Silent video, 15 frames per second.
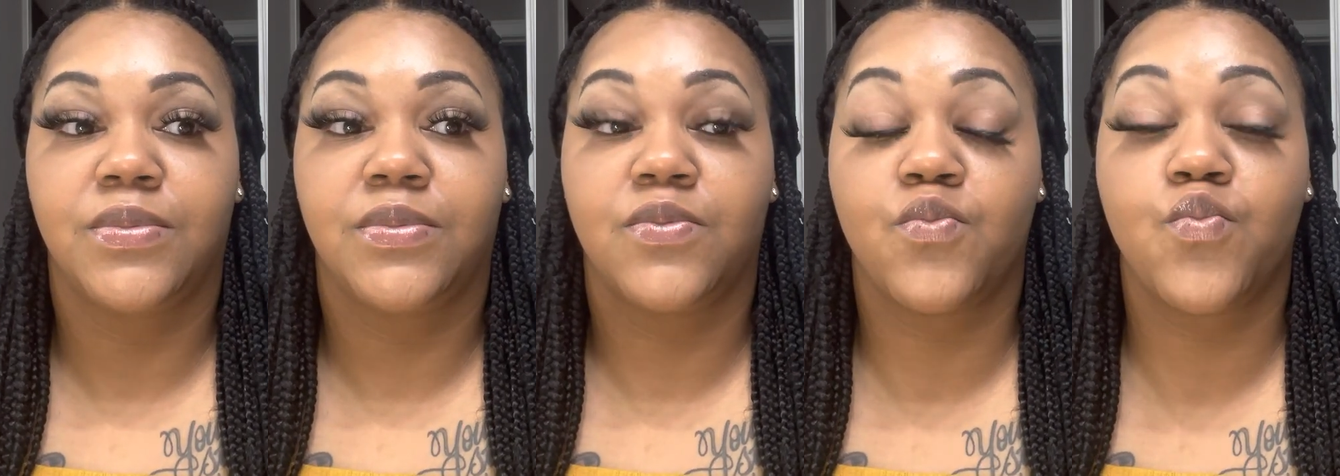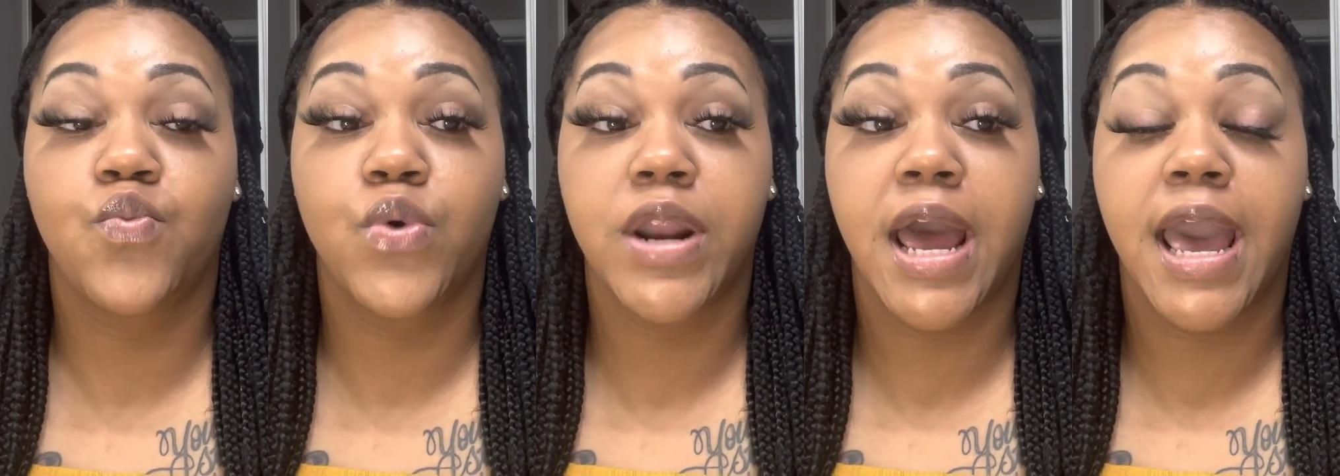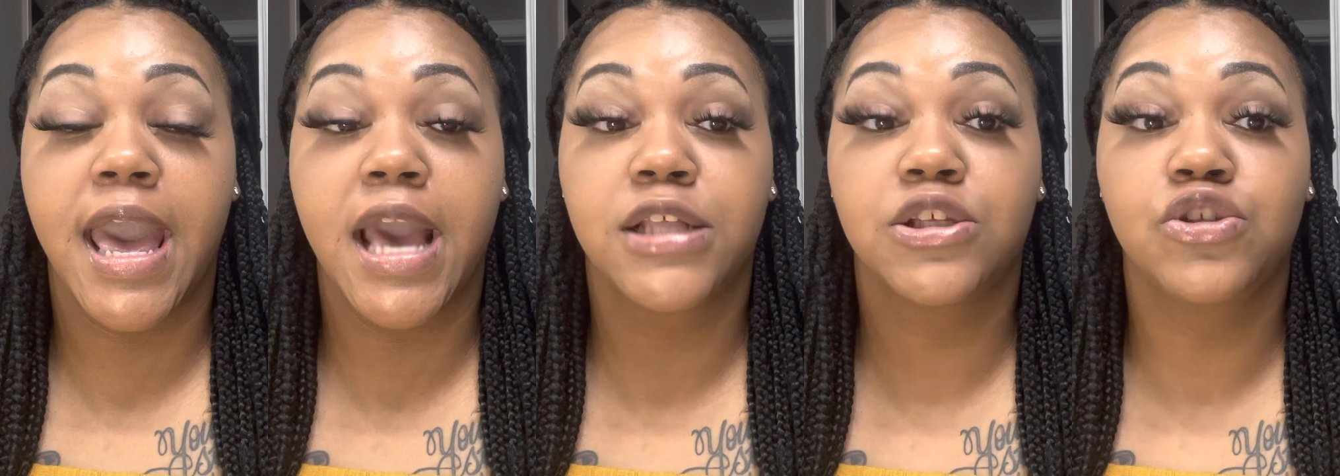what I
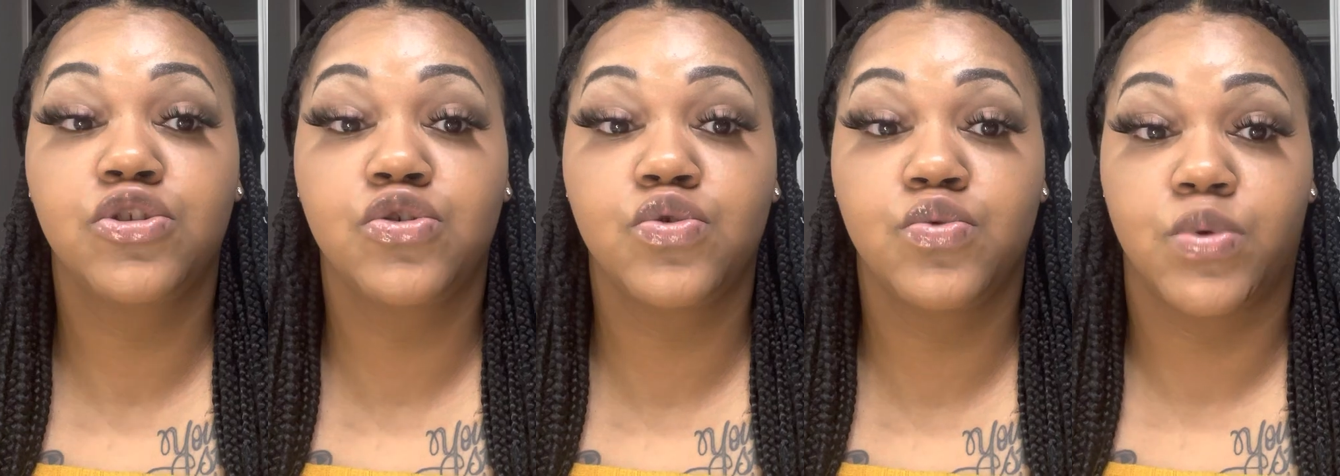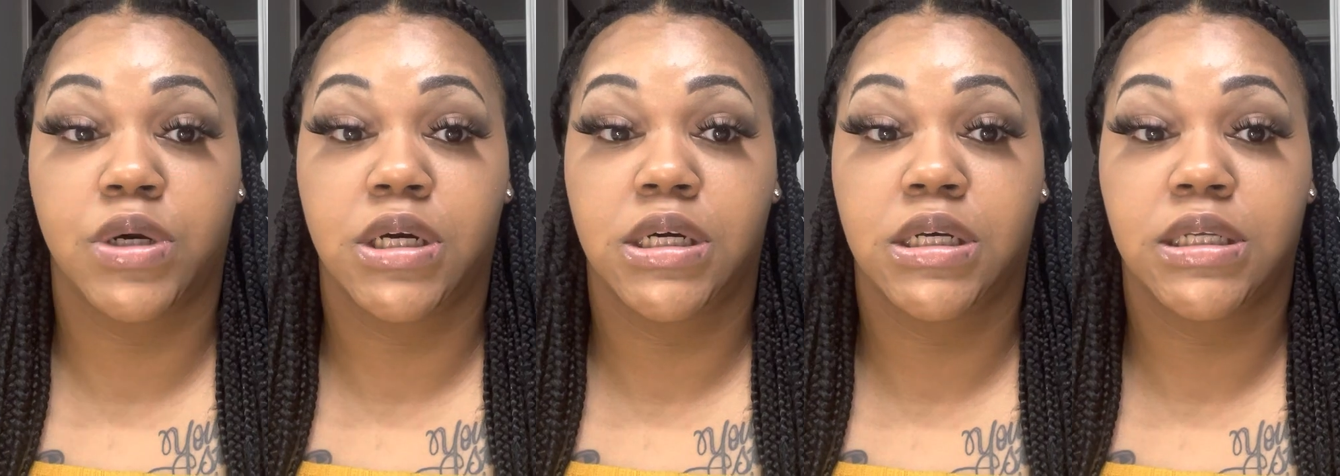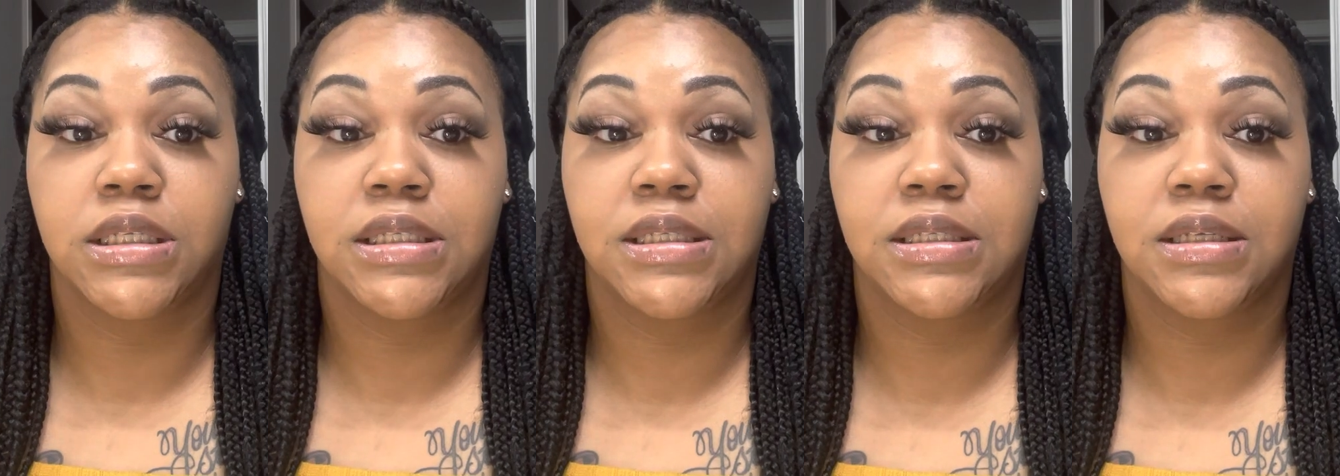had to do
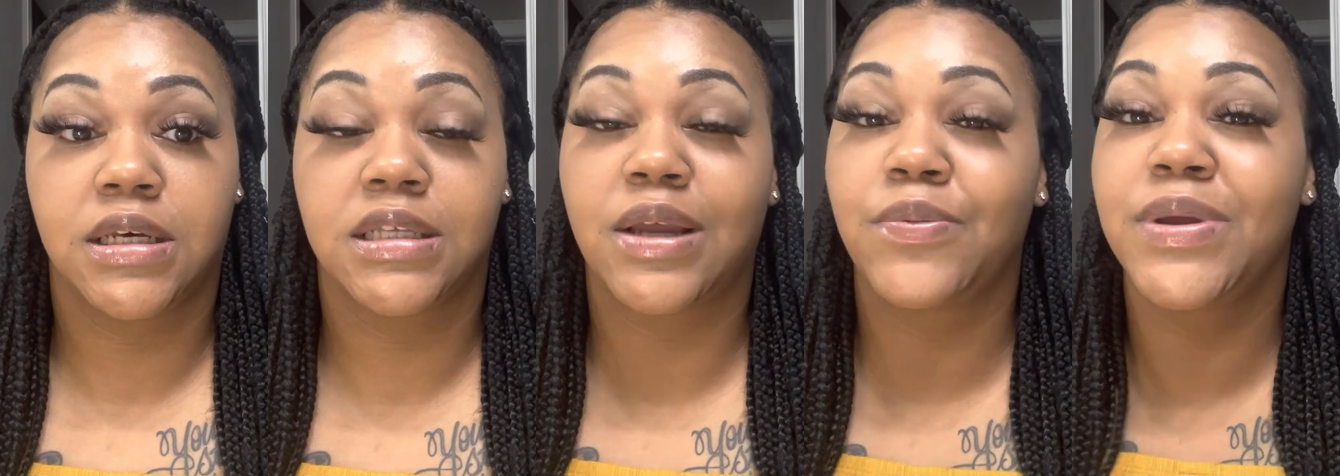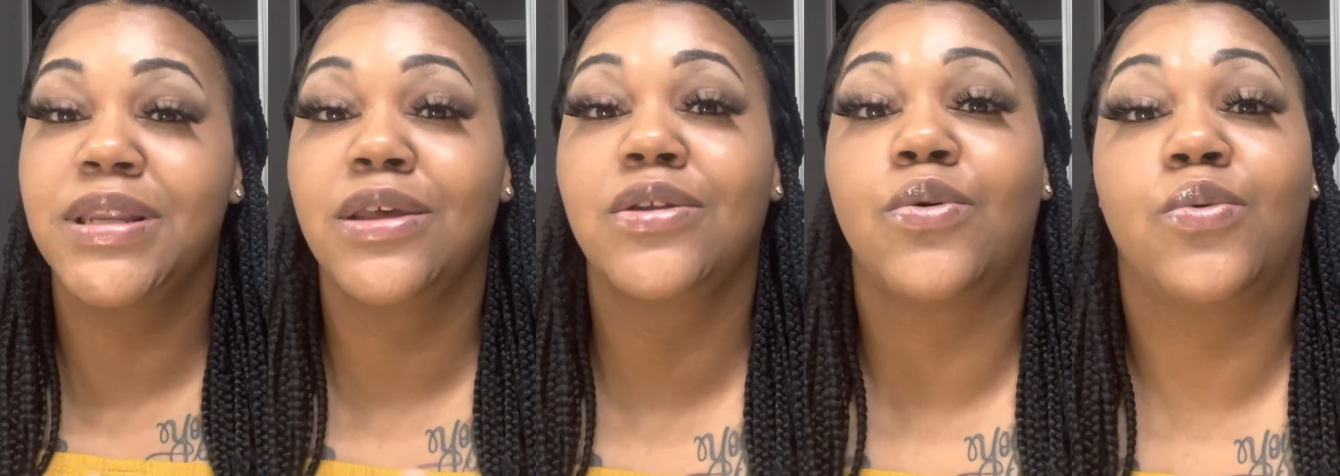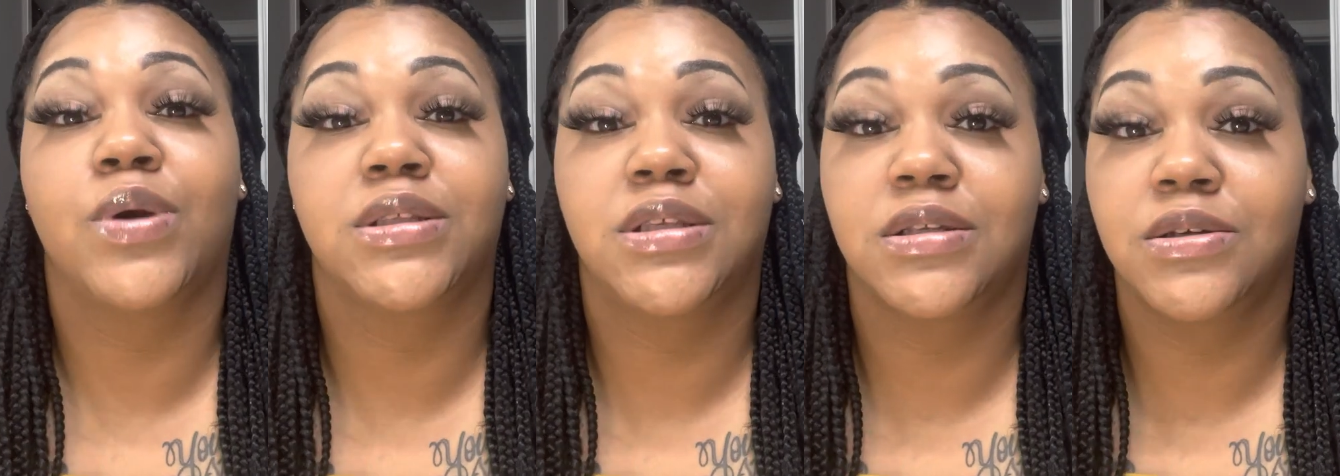was, because I really didn't know
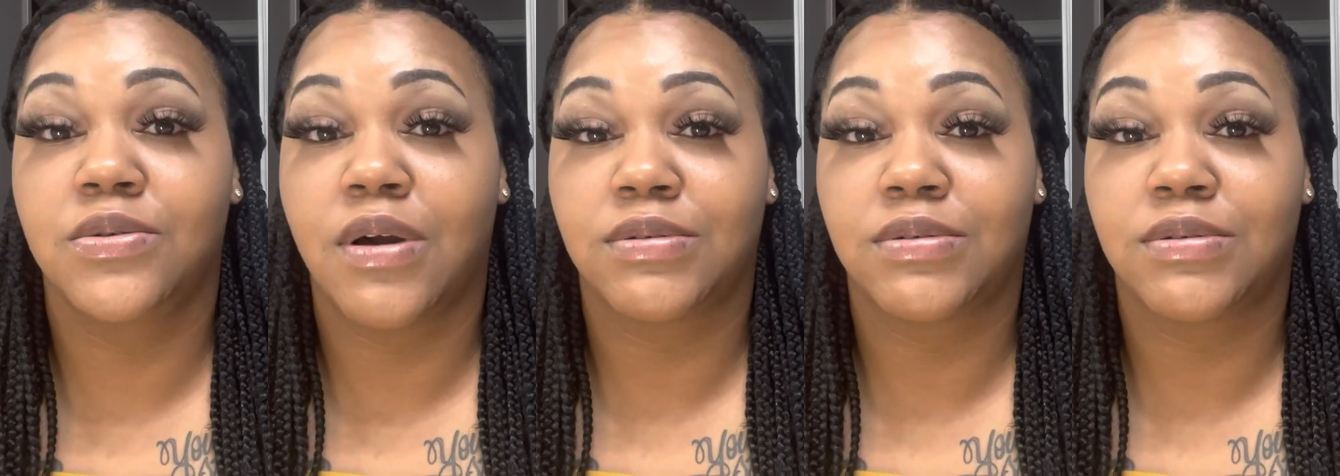what to do.